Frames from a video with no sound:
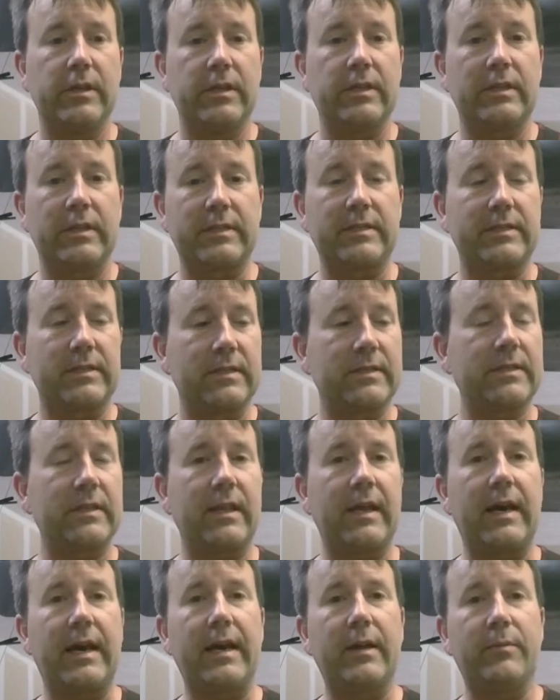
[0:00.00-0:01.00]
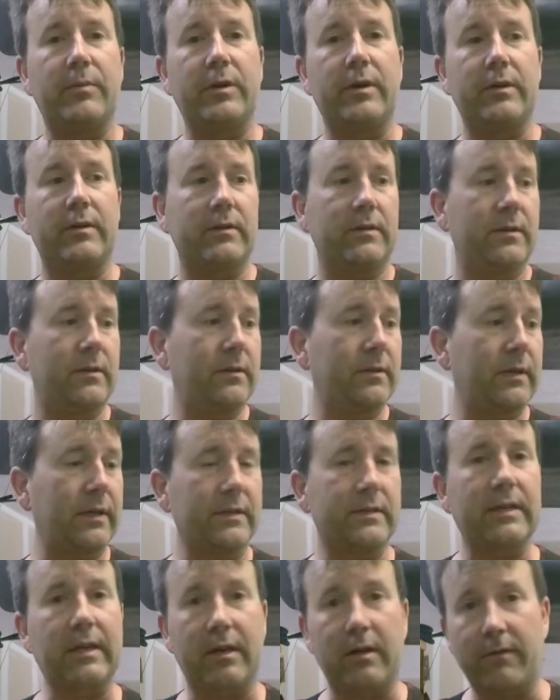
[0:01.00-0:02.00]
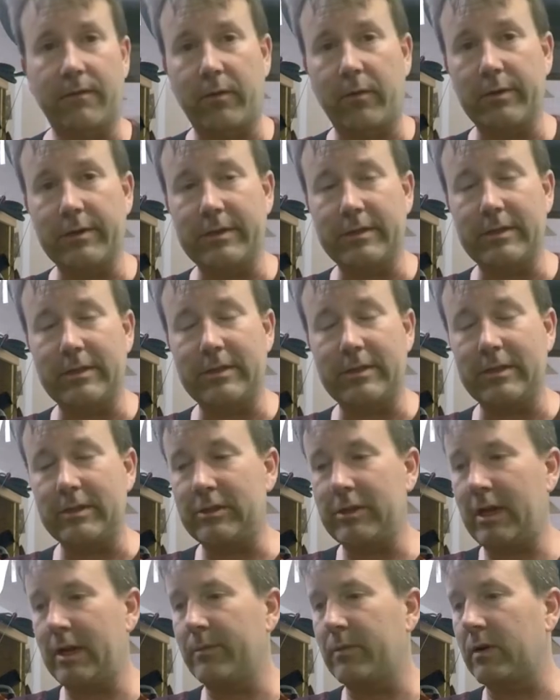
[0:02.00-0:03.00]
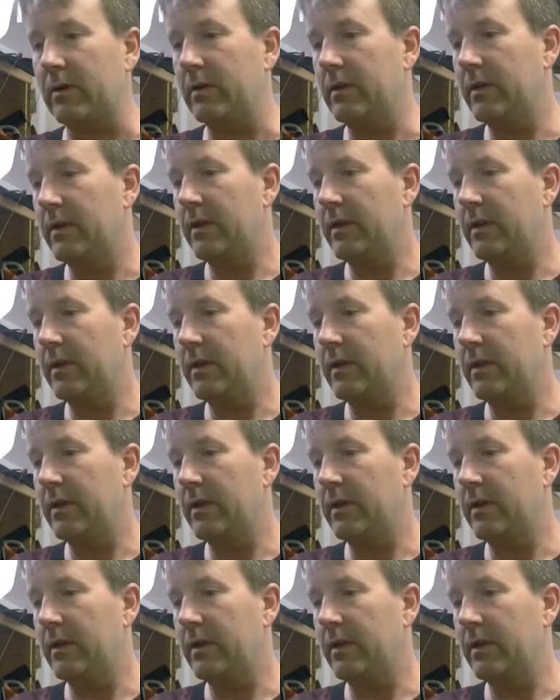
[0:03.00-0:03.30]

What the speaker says: that's a lot, but like I said, I got a 40cc chamber.